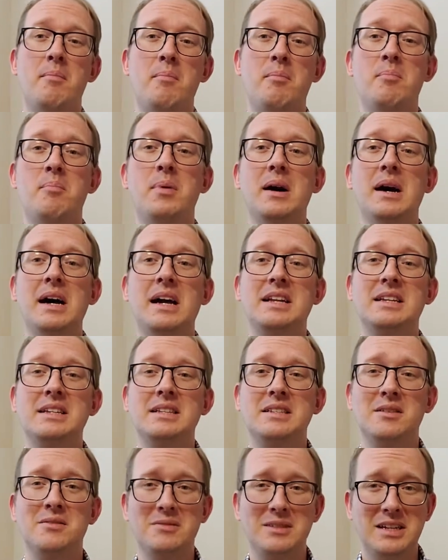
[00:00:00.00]
but
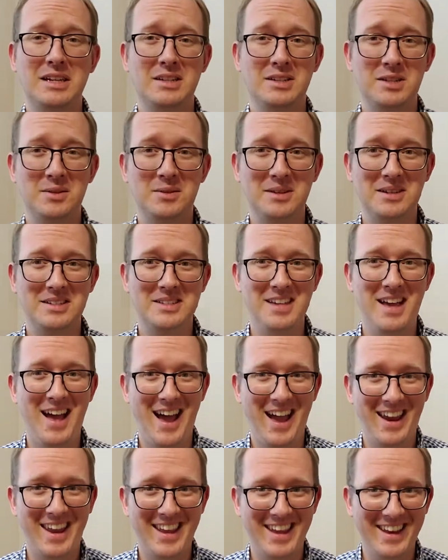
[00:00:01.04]
don't get too
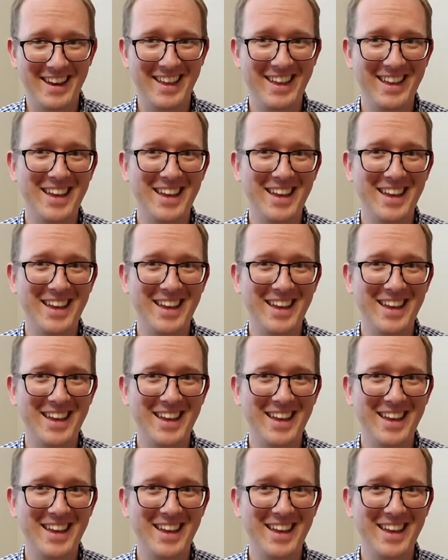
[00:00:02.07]
excited